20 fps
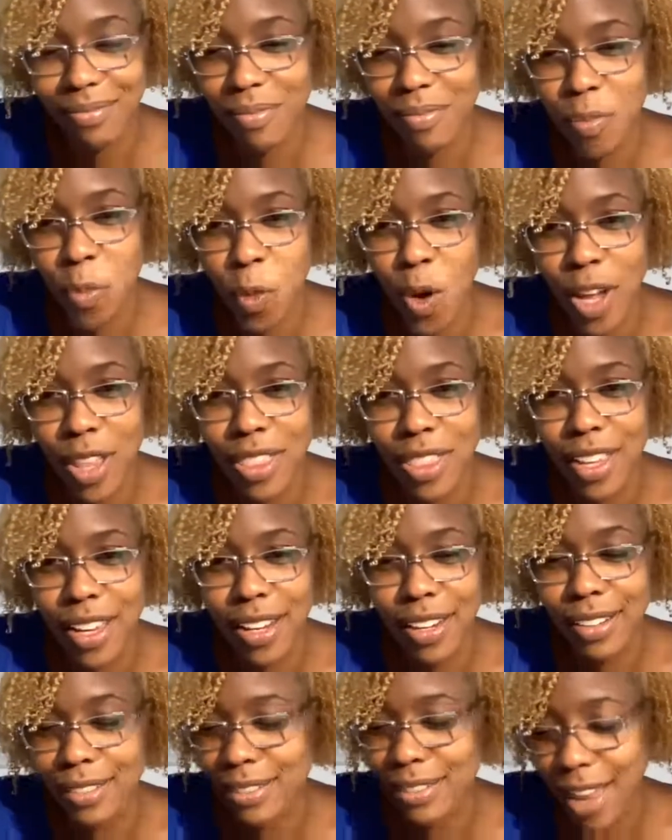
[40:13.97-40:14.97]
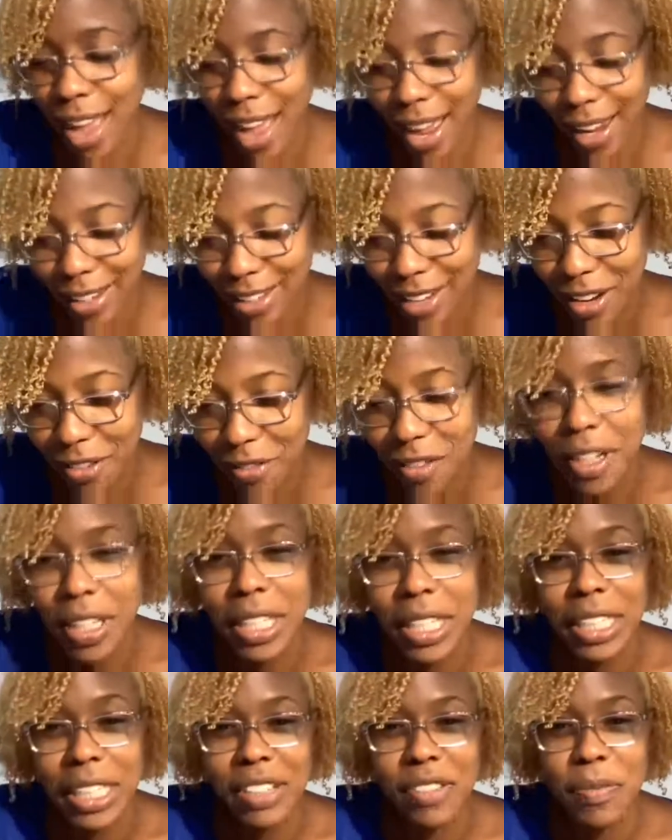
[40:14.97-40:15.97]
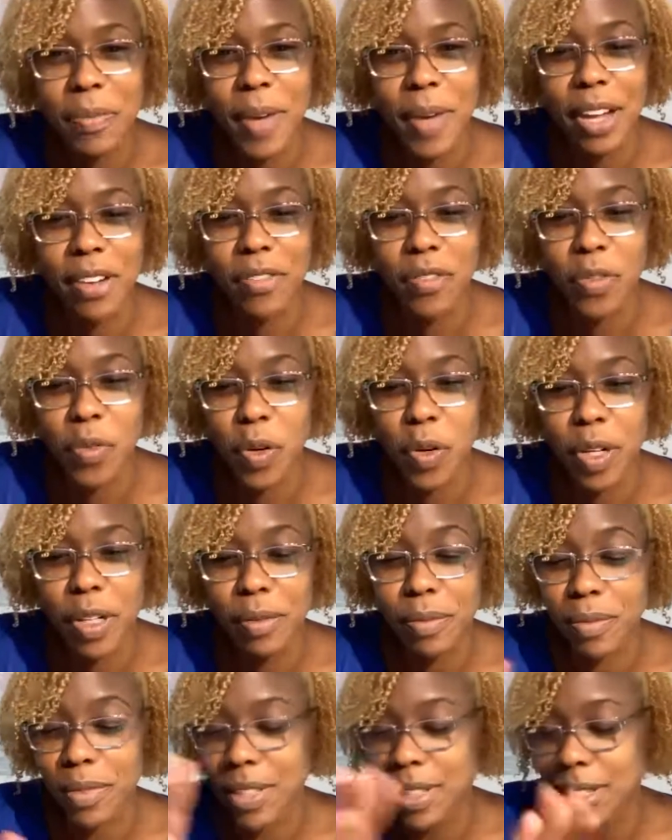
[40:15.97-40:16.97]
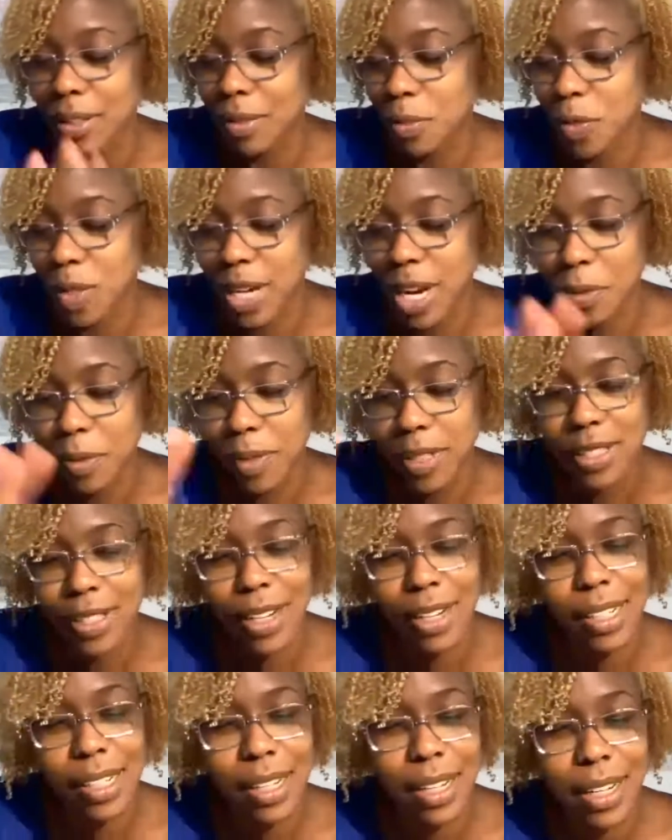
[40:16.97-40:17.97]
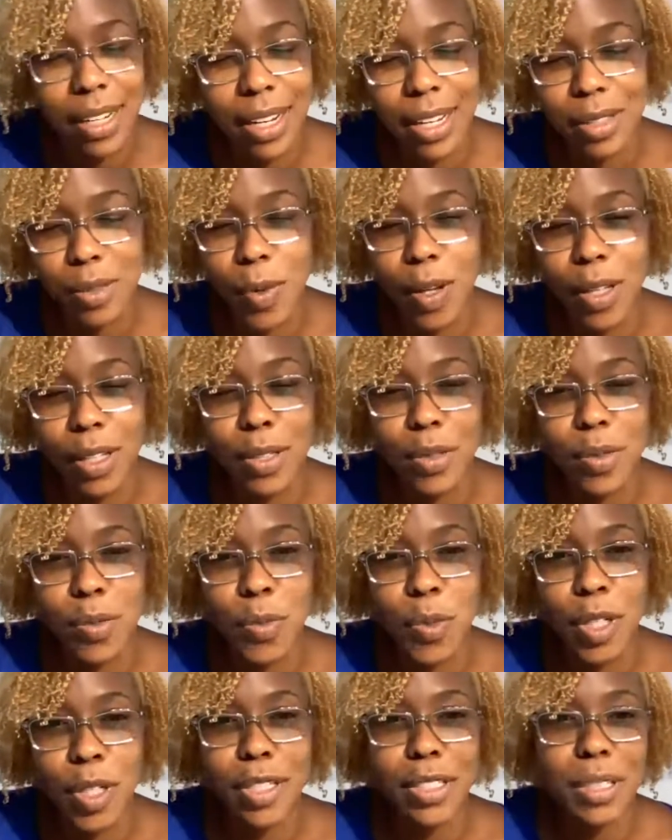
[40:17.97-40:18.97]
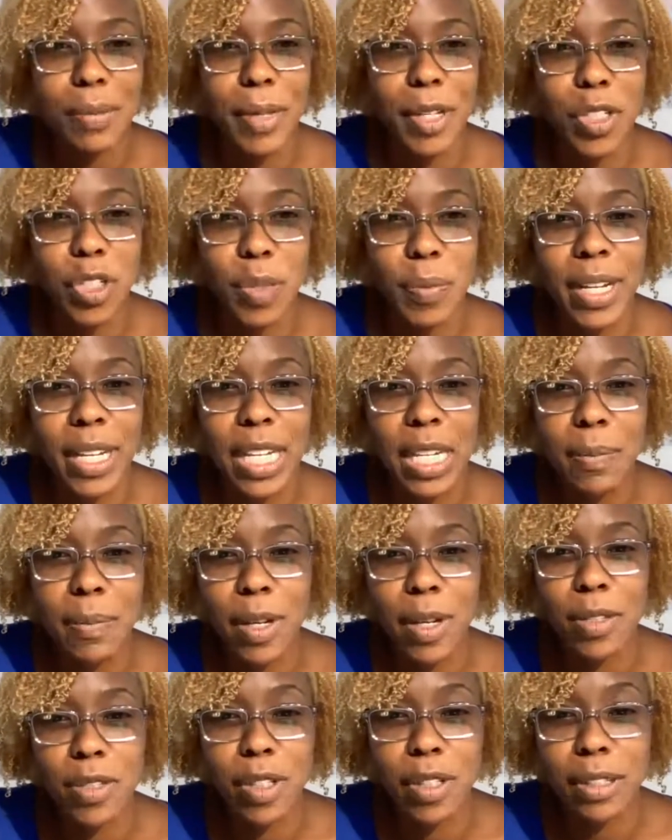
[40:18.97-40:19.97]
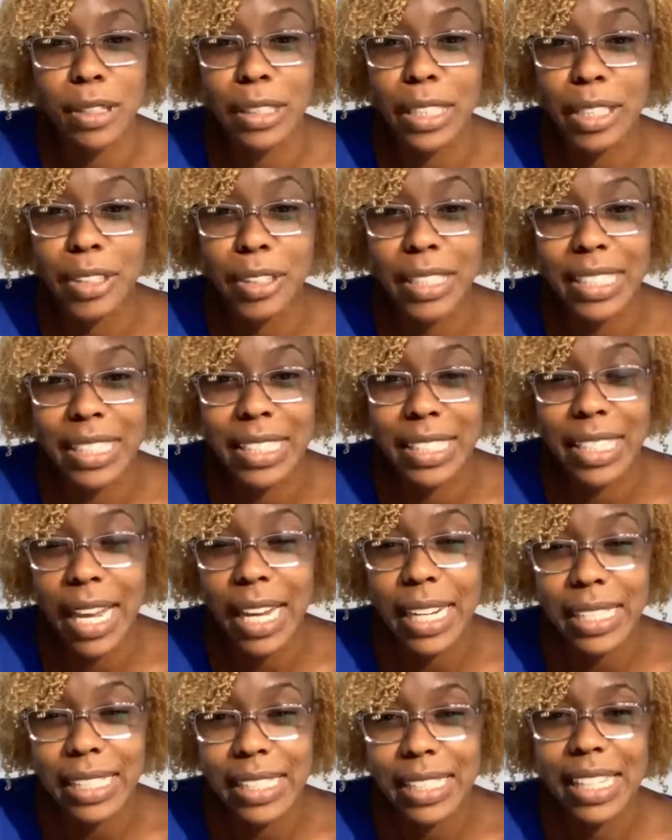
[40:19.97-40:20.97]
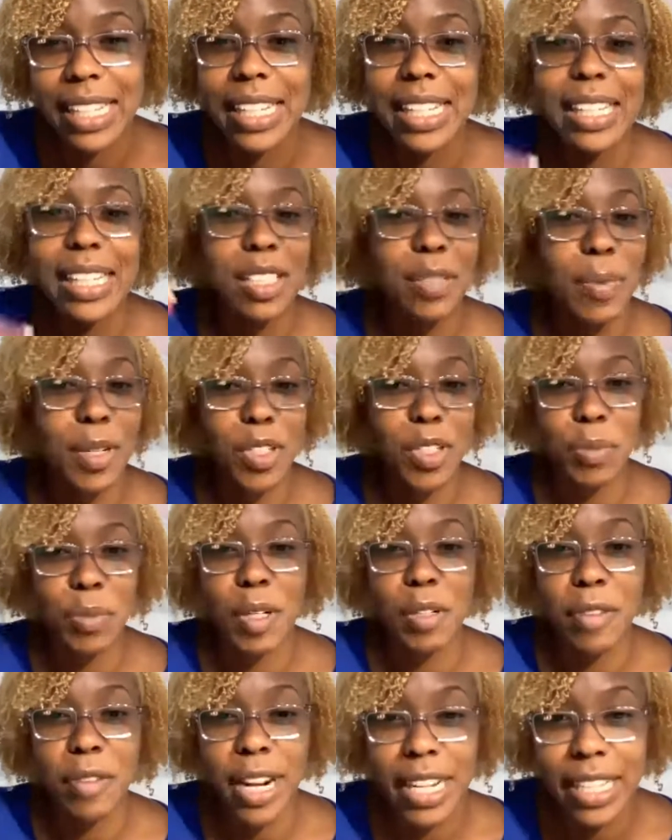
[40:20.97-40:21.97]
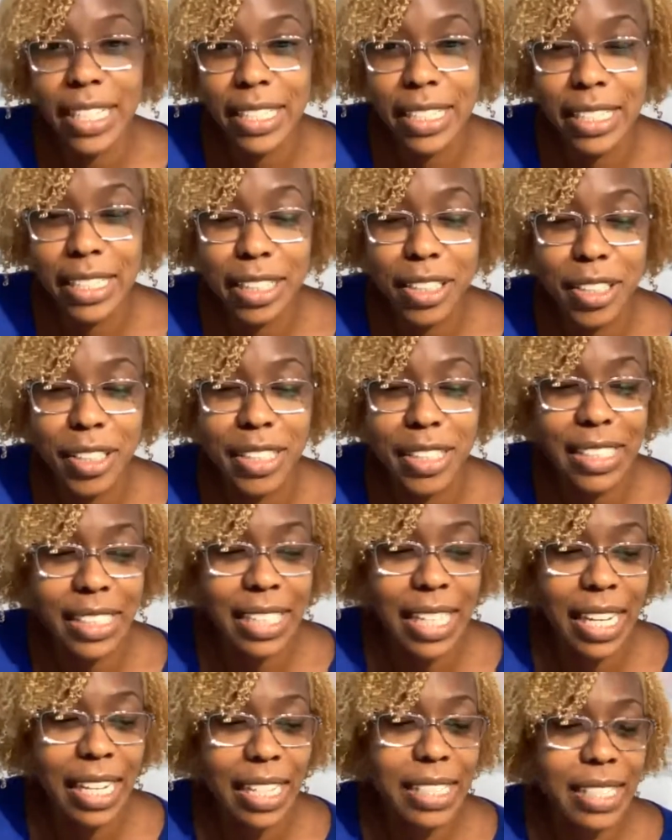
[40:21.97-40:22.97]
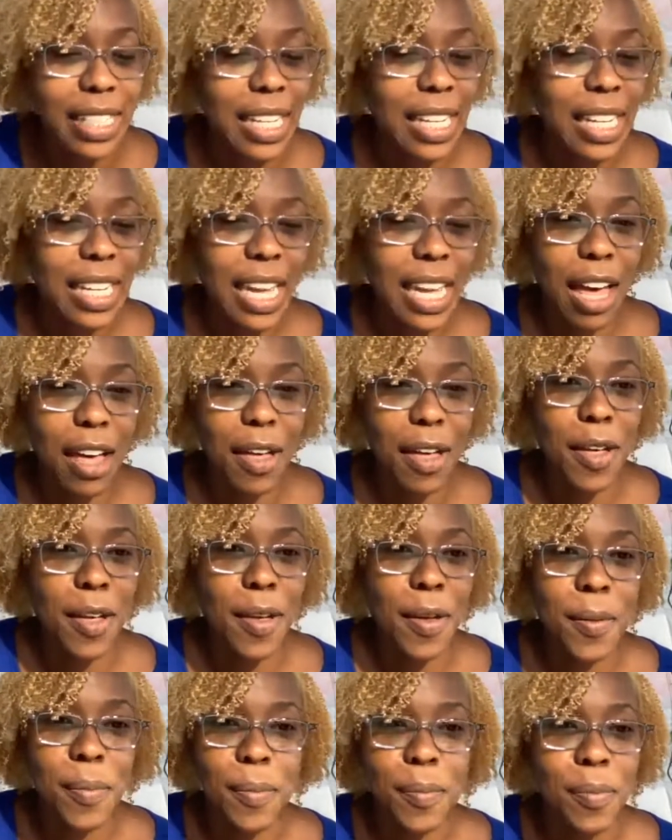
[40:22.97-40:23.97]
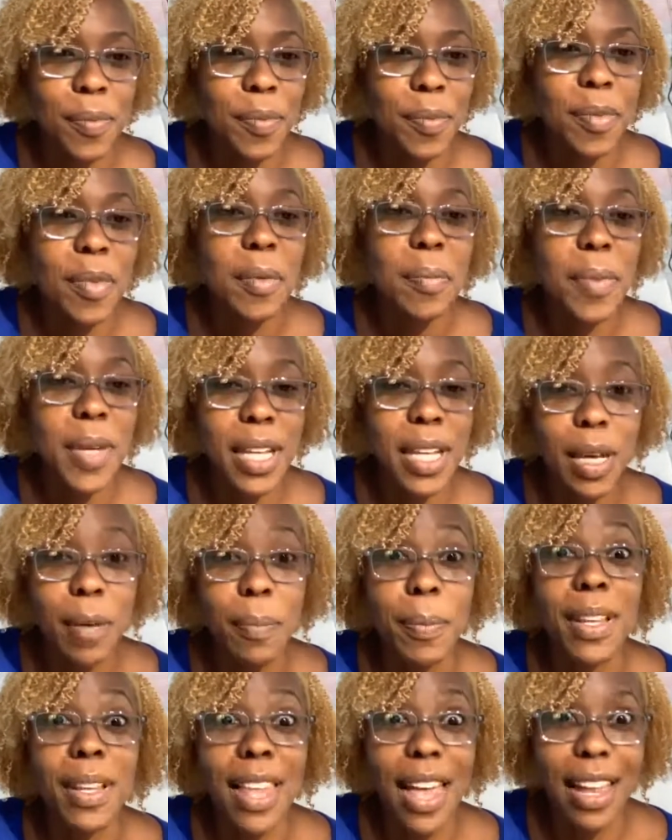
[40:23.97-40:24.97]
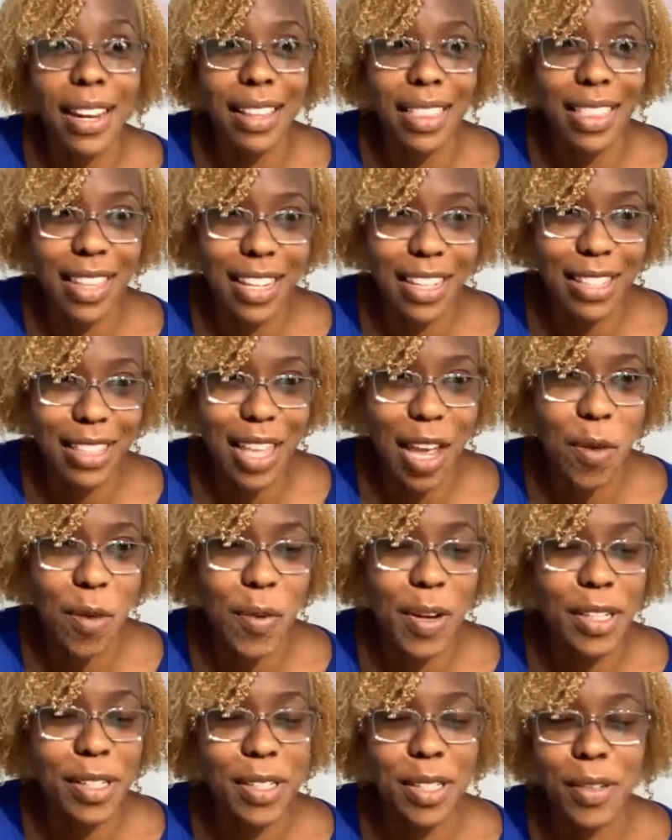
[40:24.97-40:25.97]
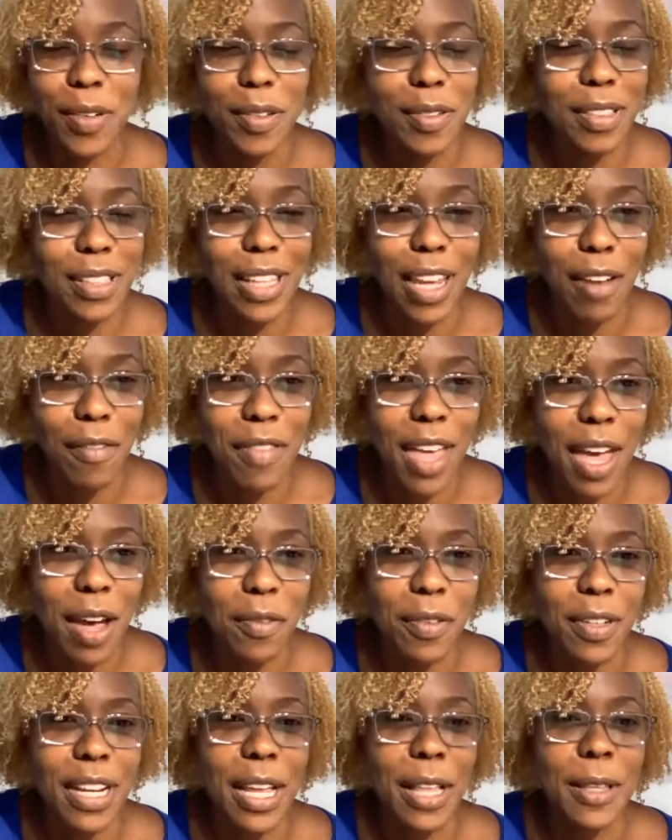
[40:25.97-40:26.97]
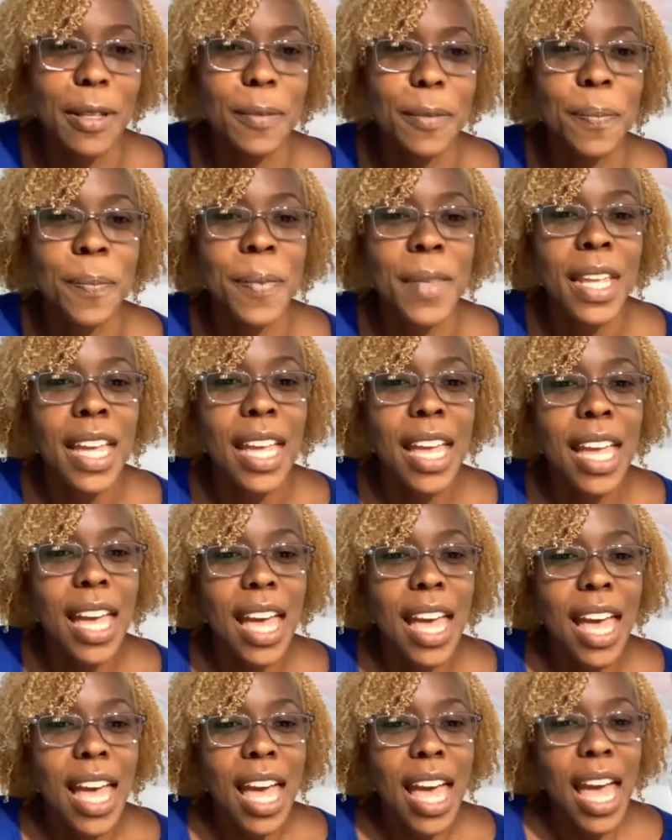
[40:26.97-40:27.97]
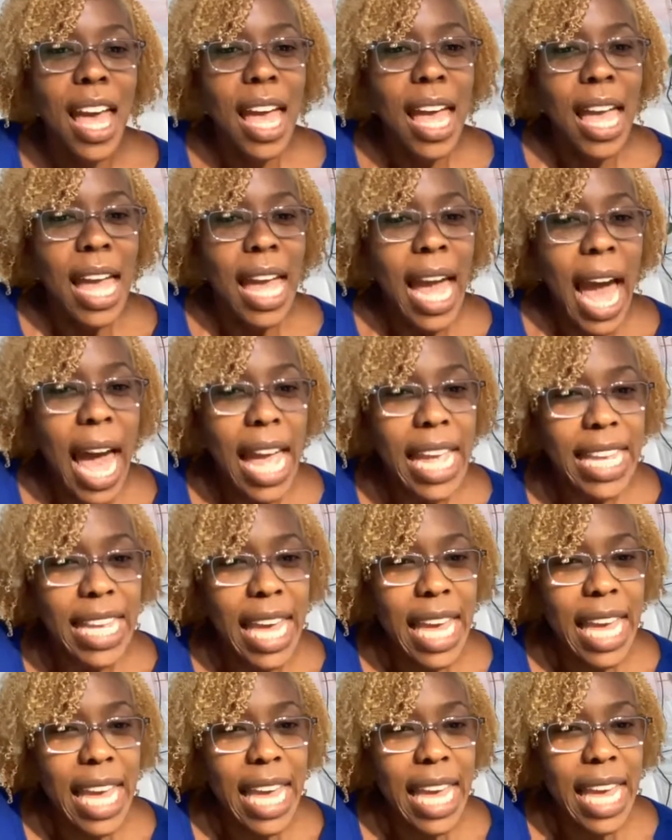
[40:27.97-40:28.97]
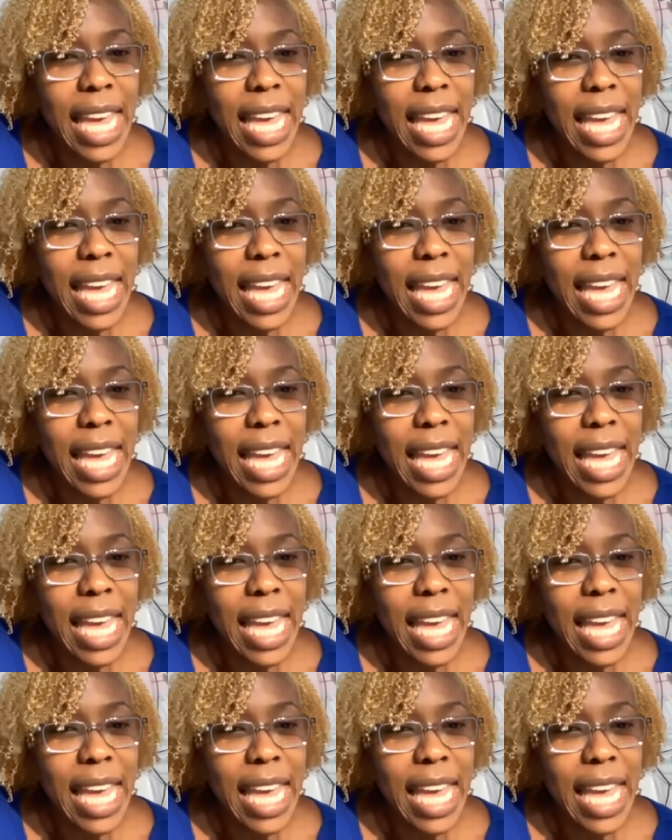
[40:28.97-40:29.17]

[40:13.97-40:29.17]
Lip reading: one that I definitely live by for when I was studying as well as work, to make sure my emails are clear and concise, to make sure my writing is clear and concise. Pick up a lot of things that way. So love that one, Helen. Yeah,